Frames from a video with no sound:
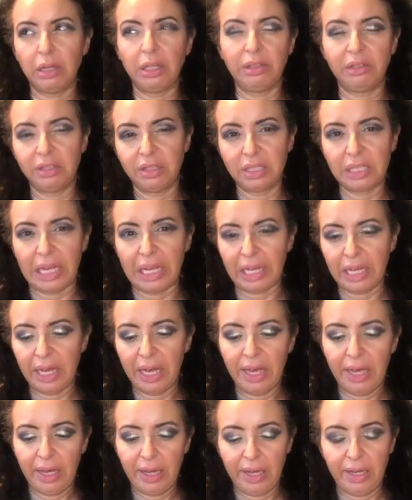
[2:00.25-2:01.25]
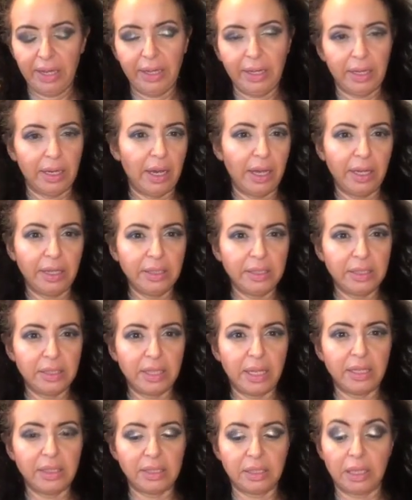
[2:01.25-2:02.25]
it's like I
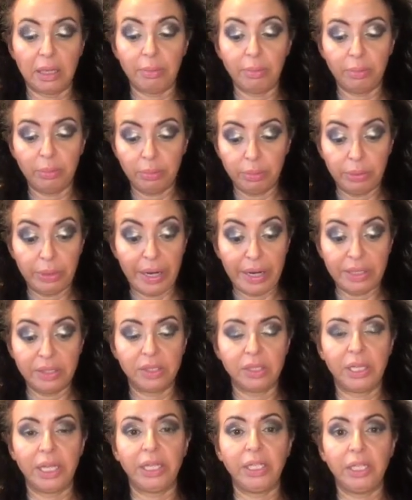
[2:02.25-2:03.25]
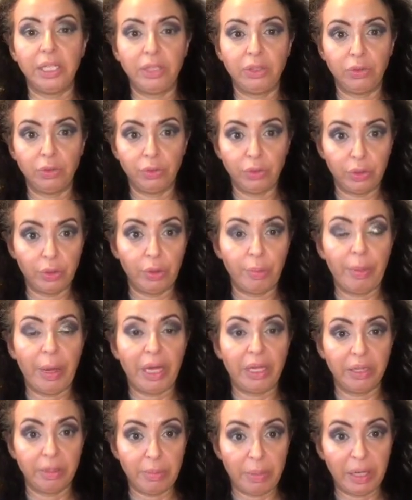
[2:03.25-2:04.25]
understand some brands, they need to, you know,
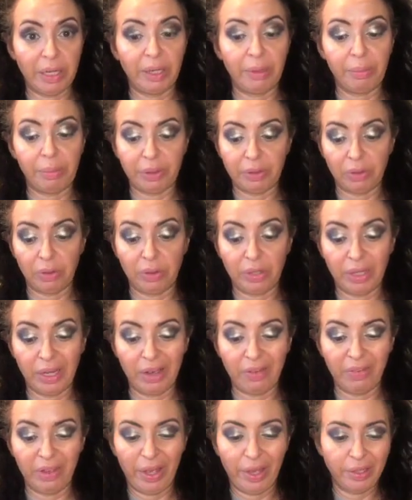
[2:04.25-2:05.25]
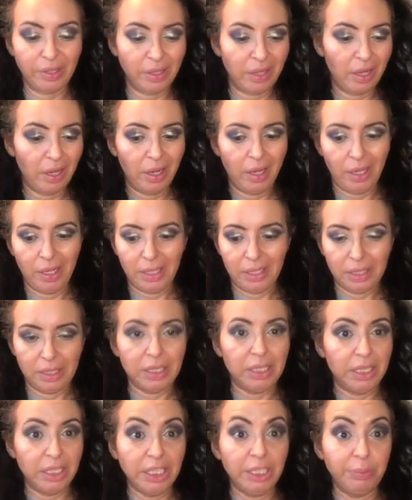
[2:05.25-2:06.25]
make the money, but on the other hand,
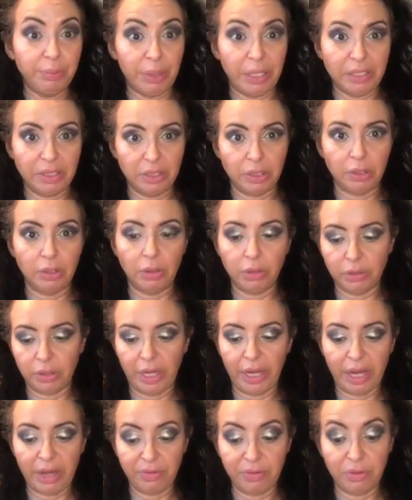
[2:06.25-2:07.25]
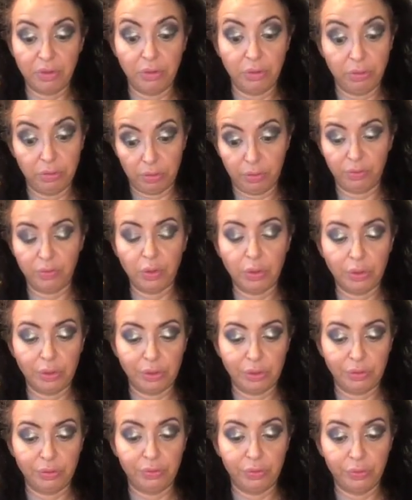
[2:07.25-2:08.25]
indie brands, you know, they have to, of
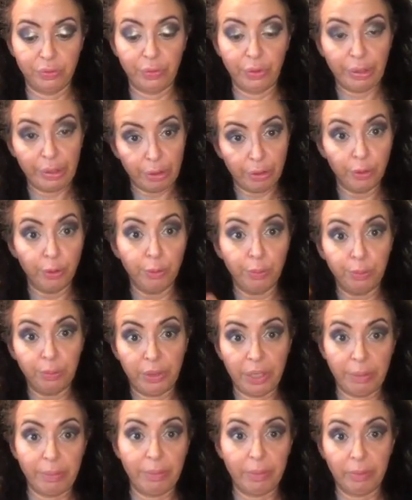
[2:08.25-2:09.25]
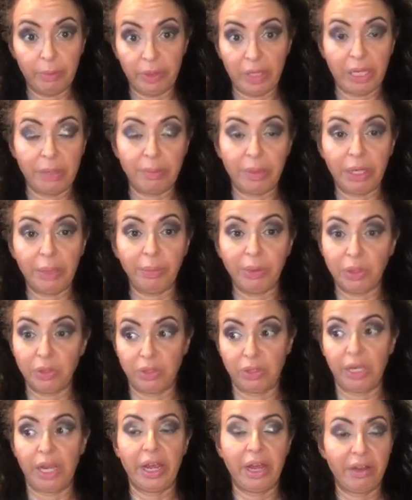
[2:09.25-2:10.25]
course, recoup them that money
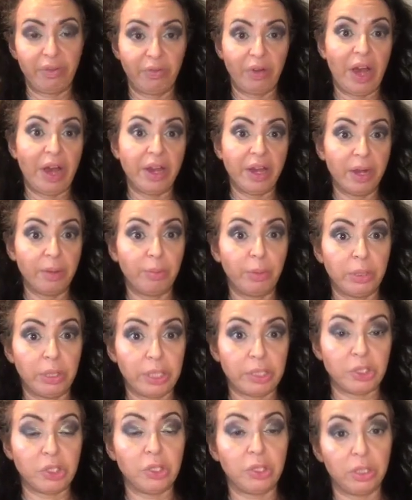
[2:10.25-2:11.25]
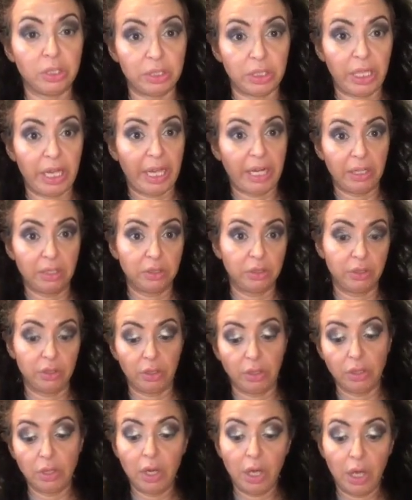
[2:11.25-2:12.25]
because they have higher production costs. They cannot, you know,